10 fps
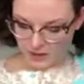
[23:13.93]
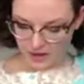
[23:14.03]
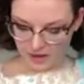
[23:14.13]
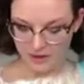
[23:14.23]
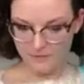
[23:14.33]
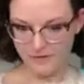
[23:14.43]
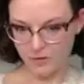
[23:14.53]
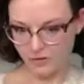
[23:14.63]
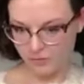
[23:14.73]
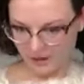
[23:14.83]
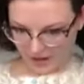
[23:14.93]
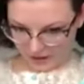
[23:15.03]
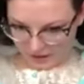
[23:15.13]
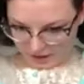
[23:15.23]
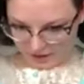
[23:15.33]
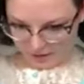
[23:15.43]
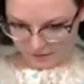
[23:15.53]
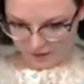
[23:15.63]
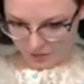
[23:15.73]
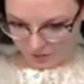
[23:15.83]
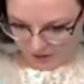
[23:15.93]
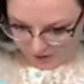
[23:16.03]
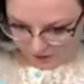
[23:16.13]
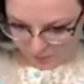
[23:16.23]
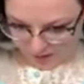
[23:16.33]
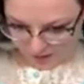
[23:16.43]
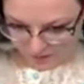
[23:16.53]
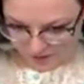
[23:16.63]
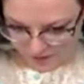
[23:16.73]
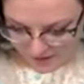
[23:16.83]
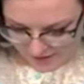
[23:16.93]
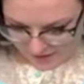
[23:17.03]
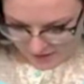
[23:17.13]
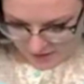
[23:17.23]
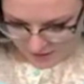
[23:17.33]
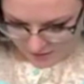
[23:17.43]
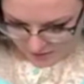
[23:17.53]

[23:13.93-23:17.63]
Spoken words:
I can feel the back, I can feel that it's puffed nicely,